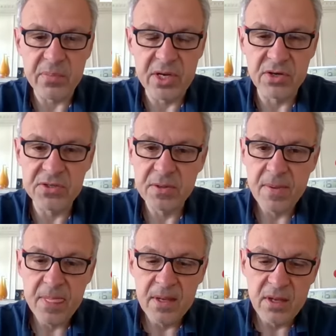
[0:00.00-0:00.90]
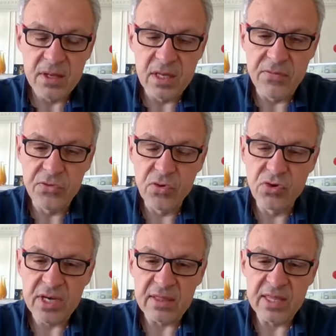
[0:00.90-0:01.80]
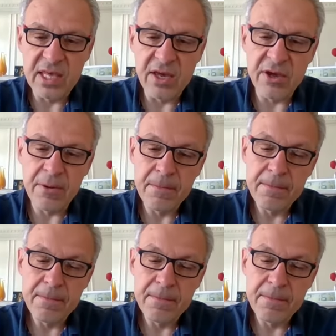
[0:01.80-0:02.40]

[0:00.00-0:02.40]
because if you look at the